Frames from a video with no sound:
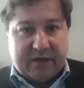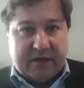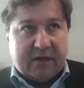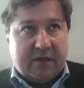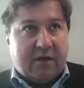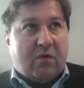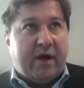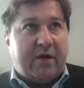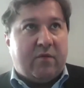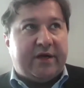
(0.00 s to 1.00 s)
But
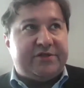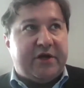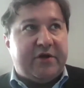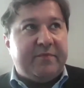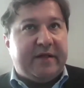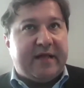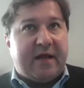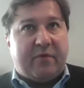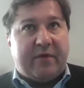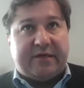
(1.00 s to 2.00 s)
what it showed me at
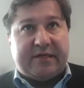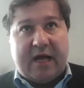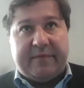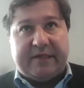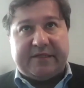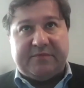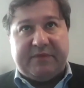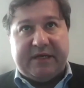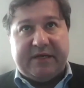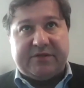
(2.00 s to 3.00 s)
that point in time, and this has
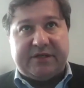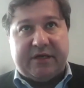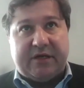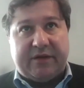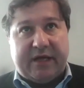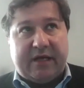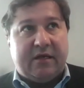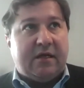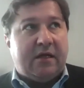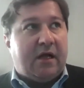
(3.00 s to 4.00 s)
been years ago, that
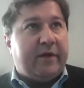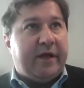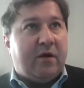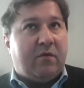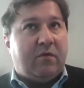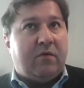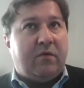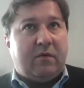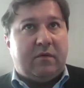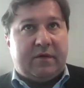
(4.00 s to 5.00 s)

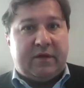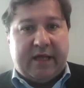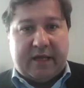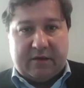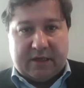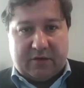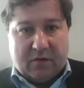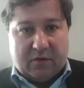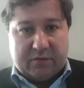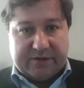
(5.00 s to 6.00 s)
that
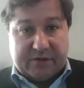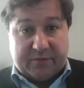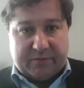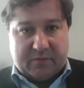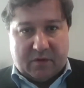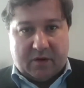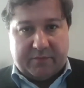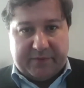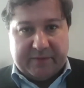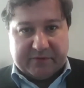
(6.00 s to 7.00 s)
gold was
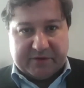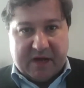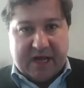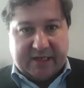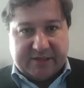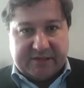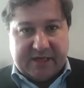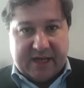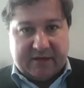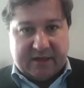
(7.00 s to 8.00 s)
on people's minds,
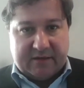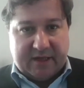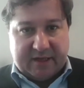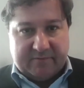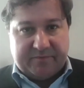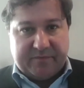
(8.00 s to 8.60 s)
and that it